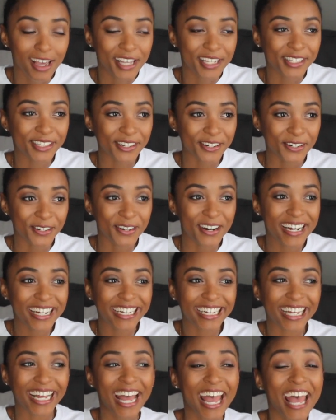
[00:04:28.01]
So
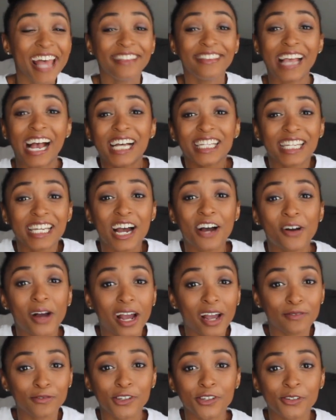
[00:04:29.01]
that's how
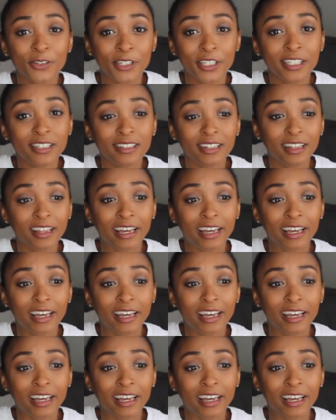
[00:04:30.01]
I viewed it.